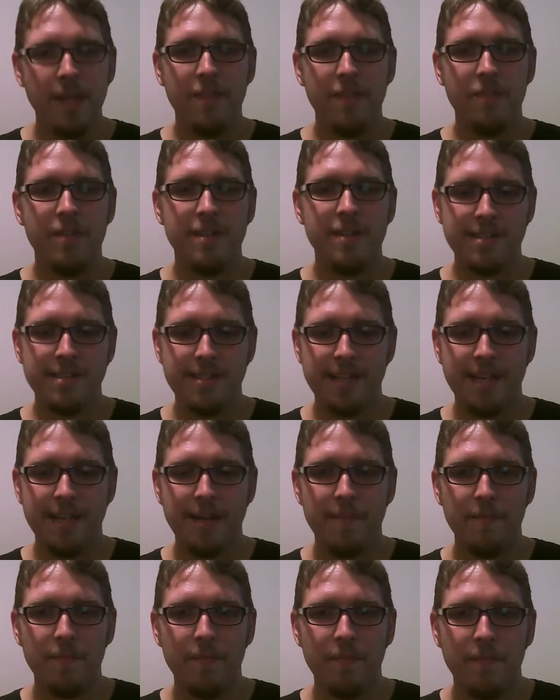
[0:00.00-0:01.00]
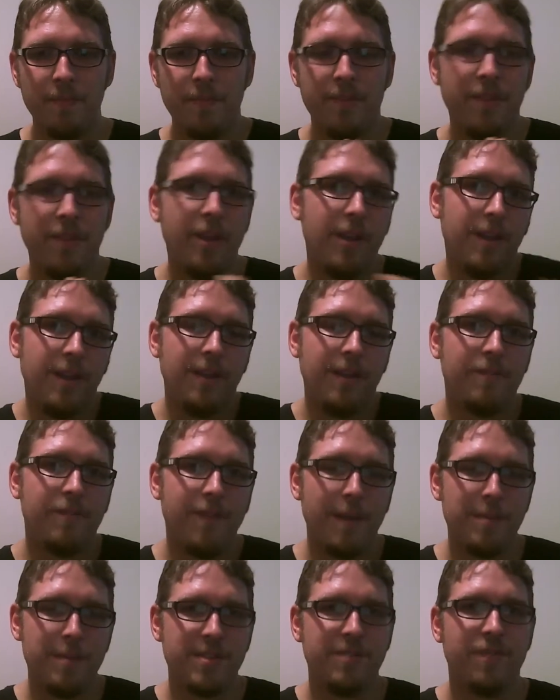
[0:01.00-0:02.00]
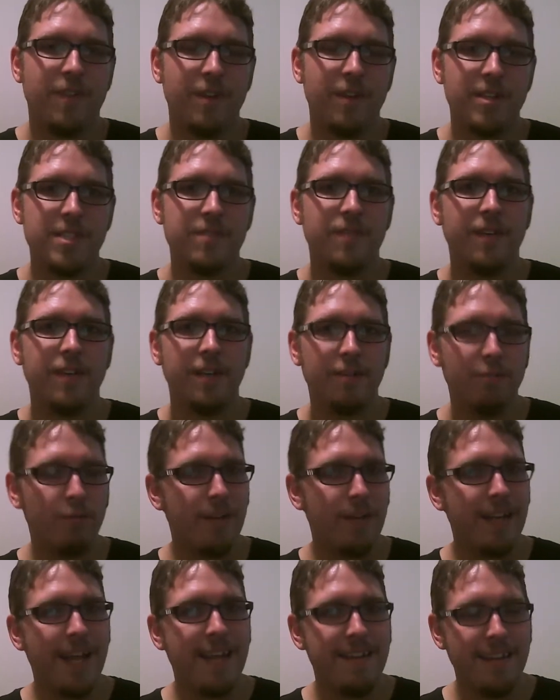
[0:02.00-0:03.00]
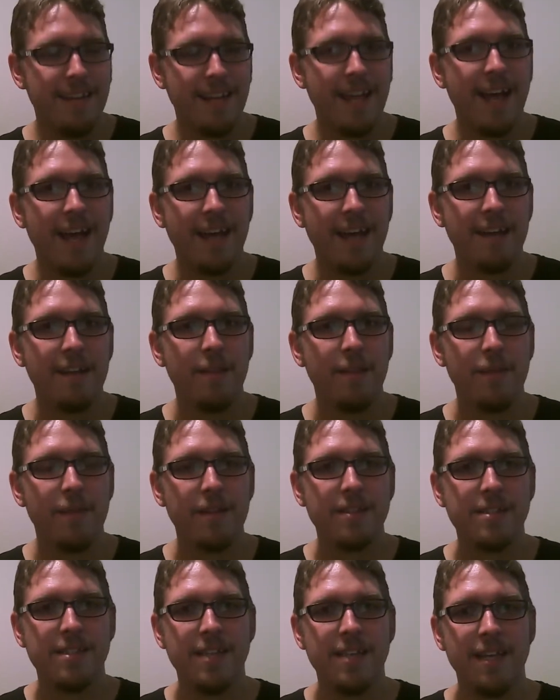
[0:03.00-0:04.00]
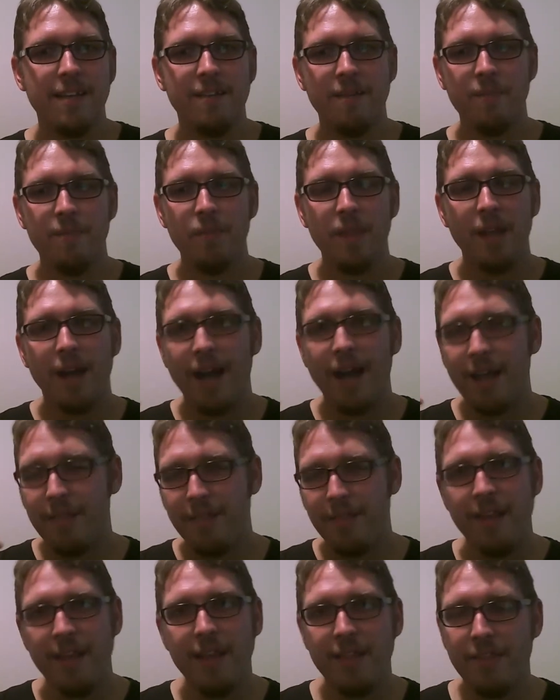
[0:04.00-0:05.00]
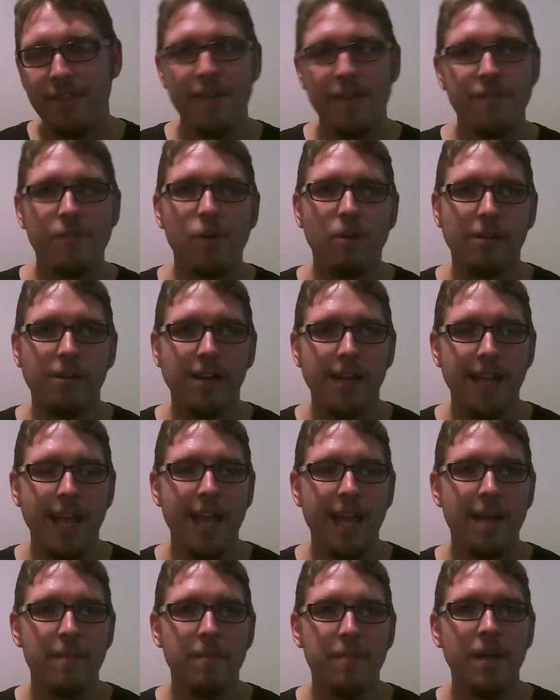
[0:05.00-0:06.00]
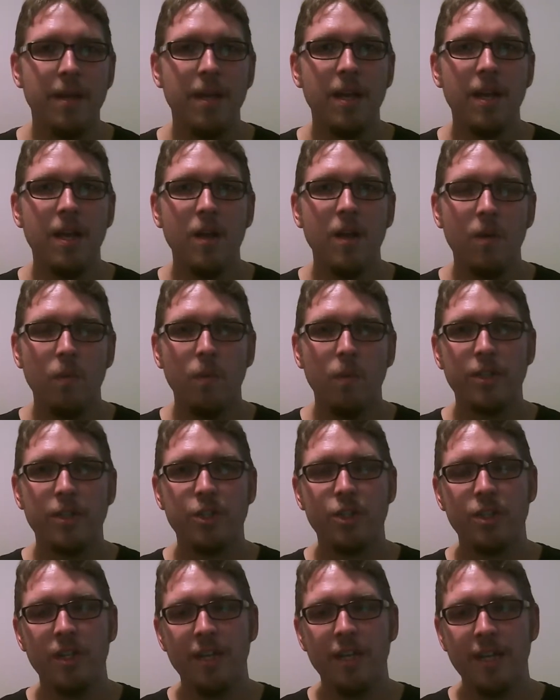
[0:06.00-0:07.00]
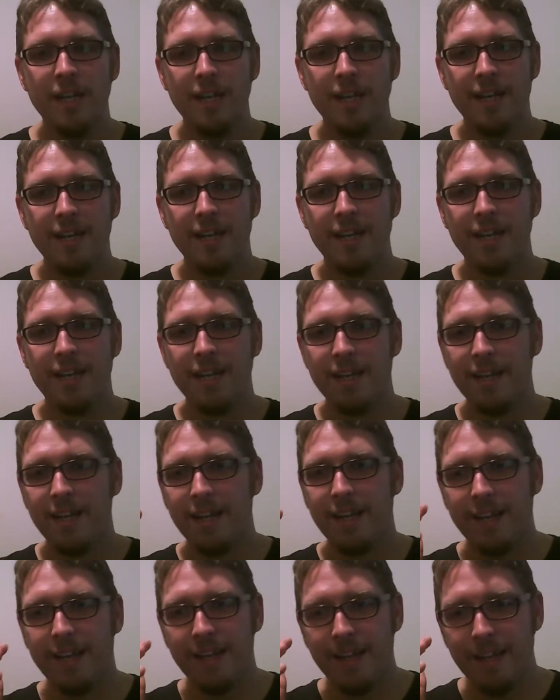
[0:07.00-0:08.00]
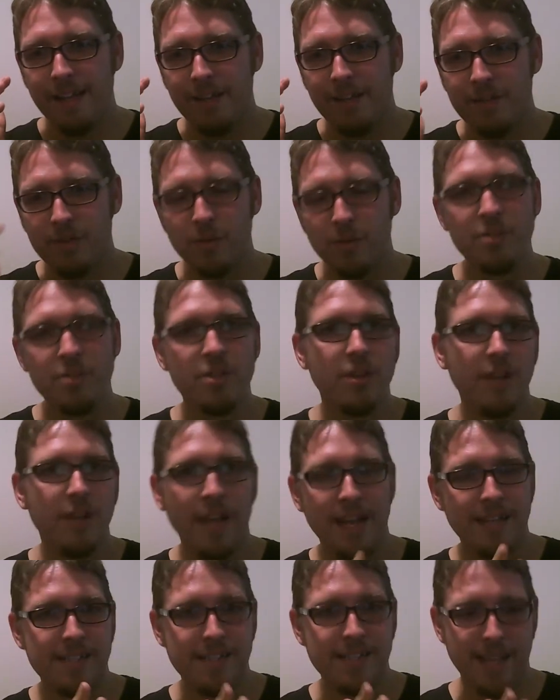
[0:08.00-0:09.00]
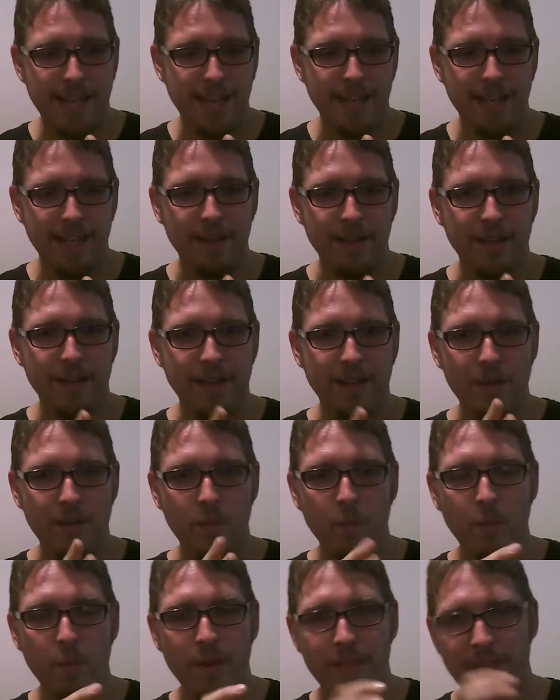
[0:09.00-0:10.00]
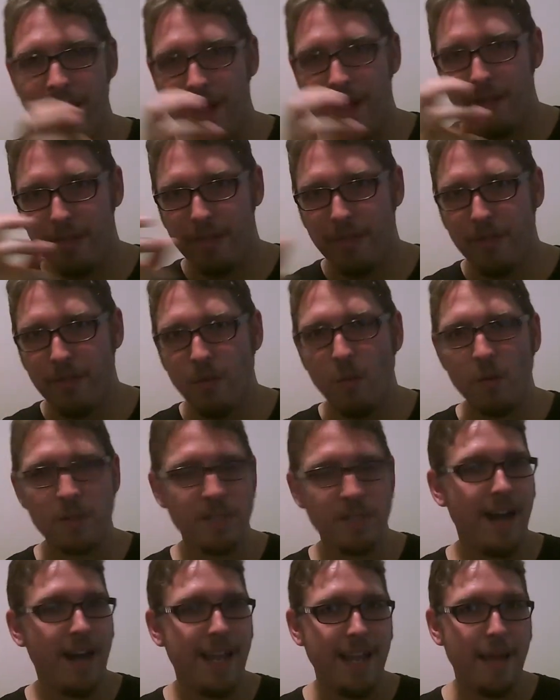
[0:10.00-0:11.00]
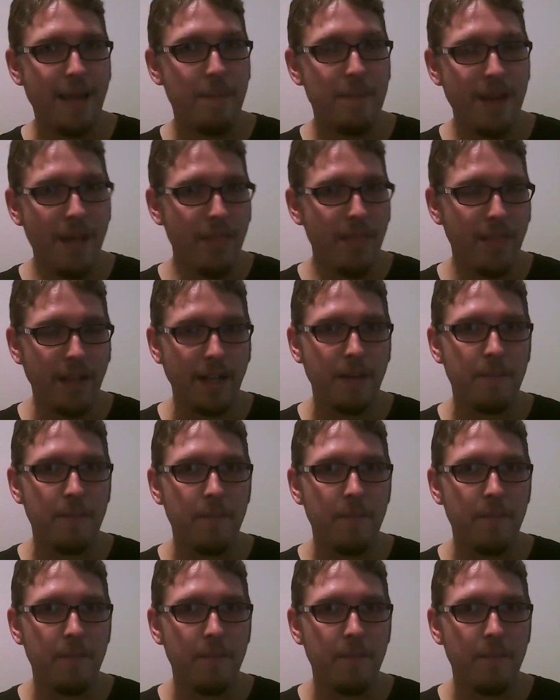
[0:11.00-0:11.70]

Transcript: There's the famous philosopher René Descartes that said, "I think, therefore I am," which is also like saying, without thought I am nothing.